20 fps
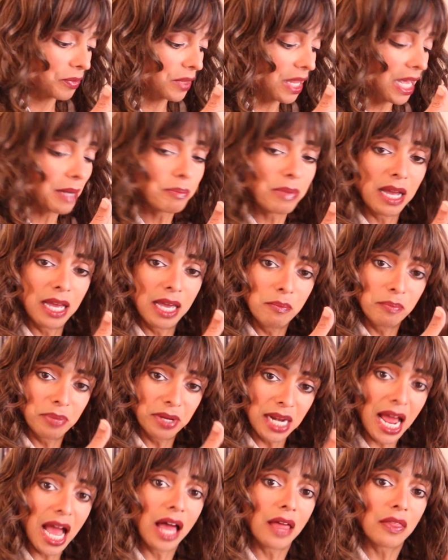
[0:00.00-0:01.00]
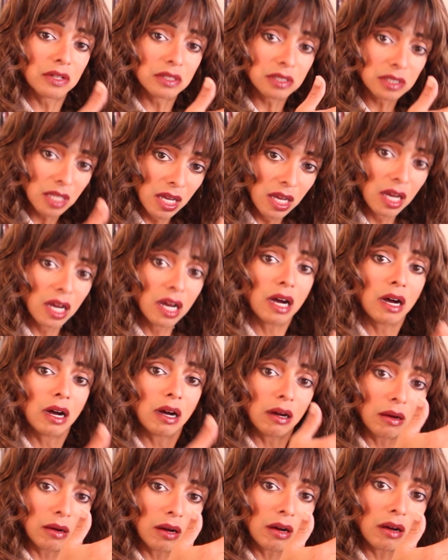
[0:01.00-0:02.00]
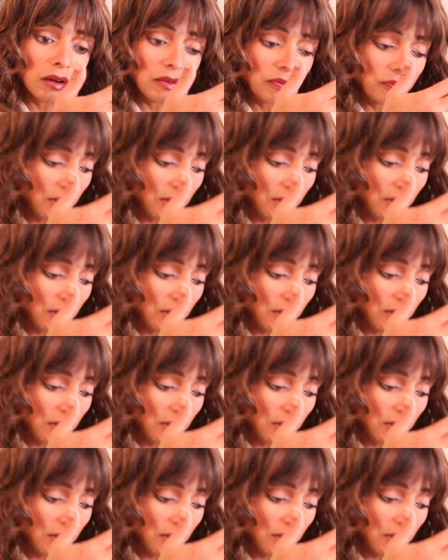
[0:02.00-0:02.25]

like my empanadas, a